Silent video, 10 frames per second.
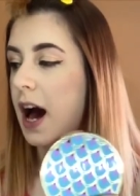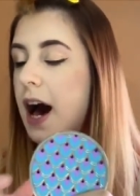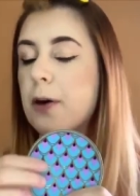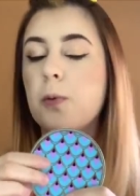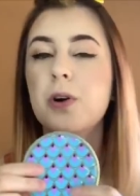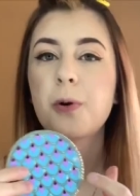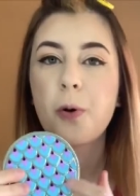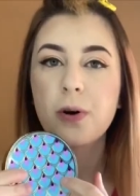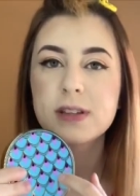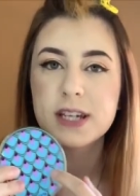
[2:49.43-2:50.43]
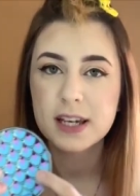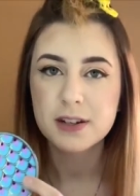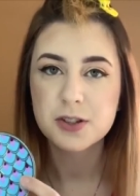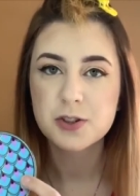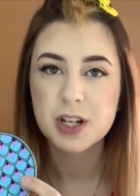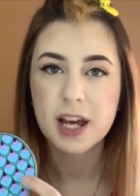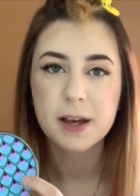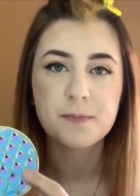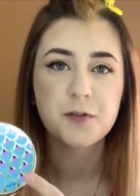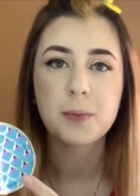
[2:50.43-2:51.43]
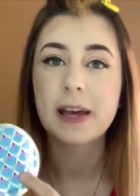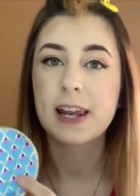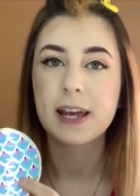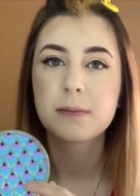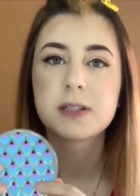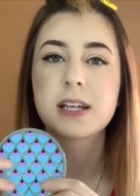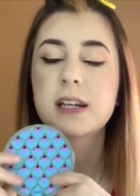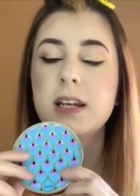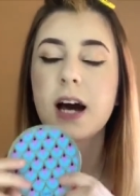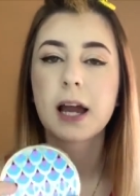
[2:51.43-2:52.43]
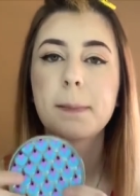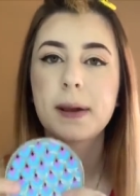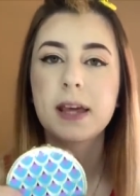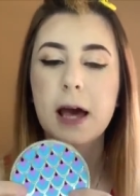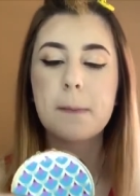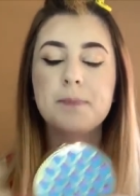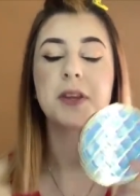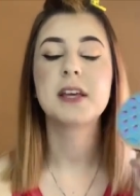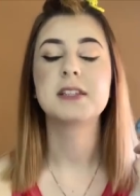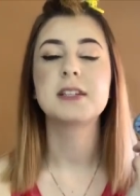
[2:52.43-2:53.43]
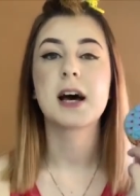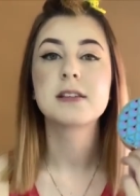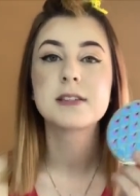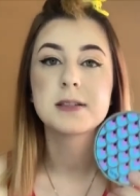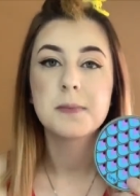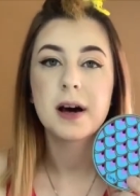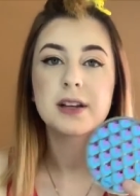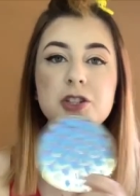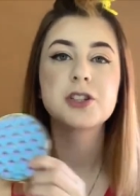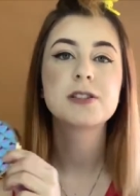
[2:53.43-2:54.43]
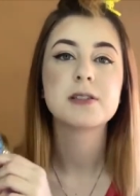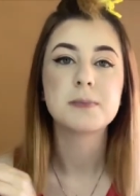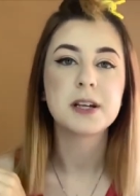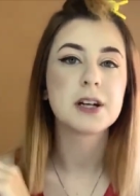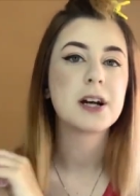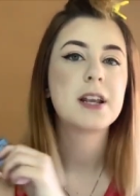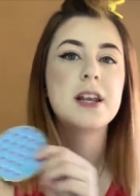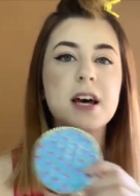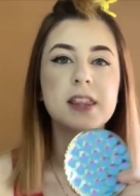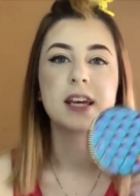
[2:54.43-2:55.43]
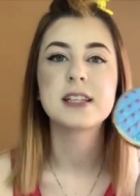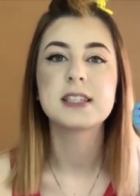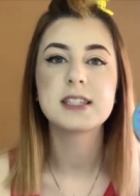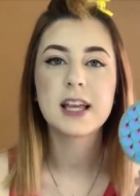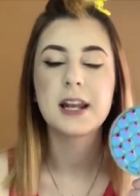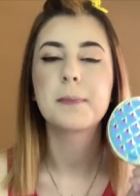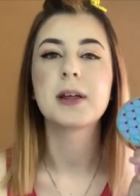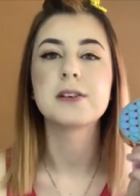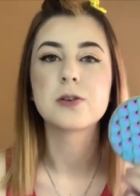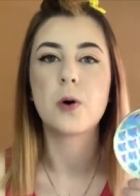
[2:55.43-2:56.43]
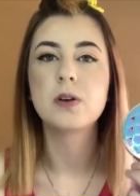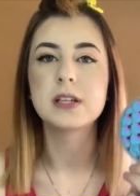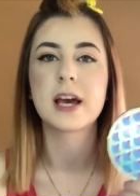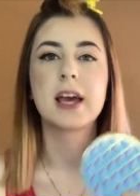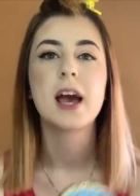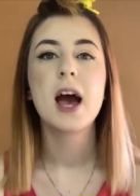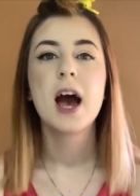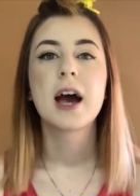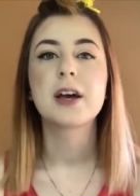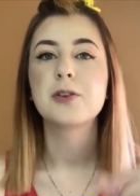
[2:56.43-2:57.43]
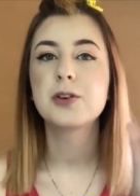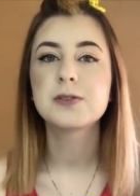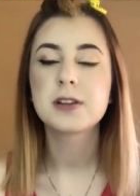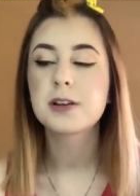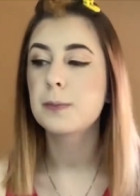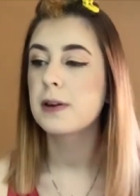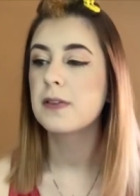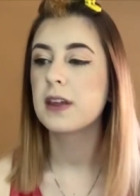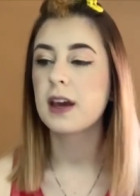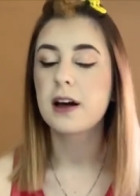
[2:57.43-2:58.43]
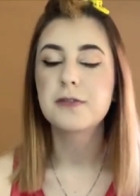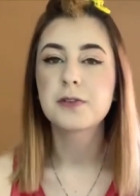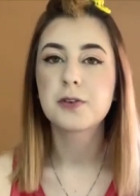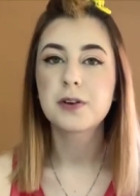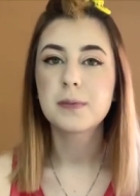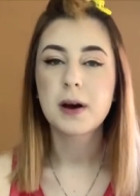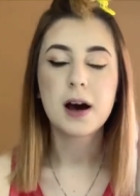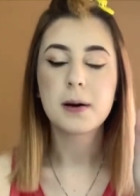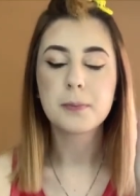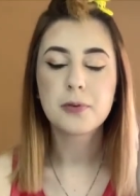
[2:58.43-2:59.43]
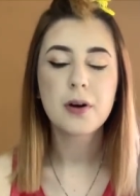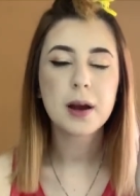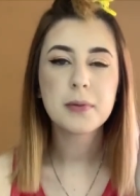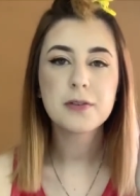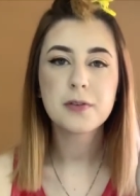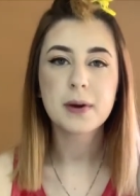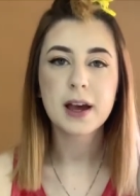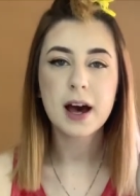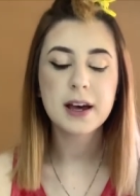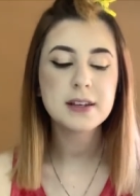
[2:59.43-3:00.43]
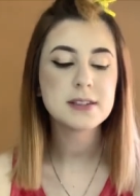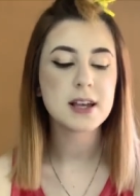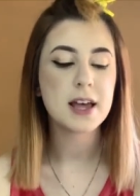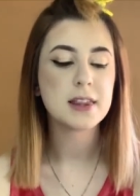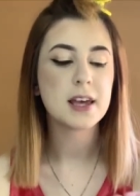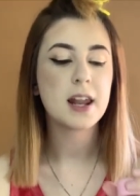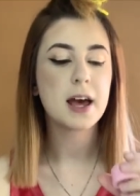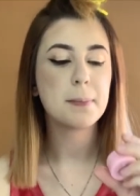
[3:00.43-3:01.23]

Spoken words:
I wore it all day yesterday from 8 a.m. to like 9 p.m. It did not smudge, smear, nothing. It stayed in place all day. I only used a little bit of the e.l.f. cream primer for my eyes, and then I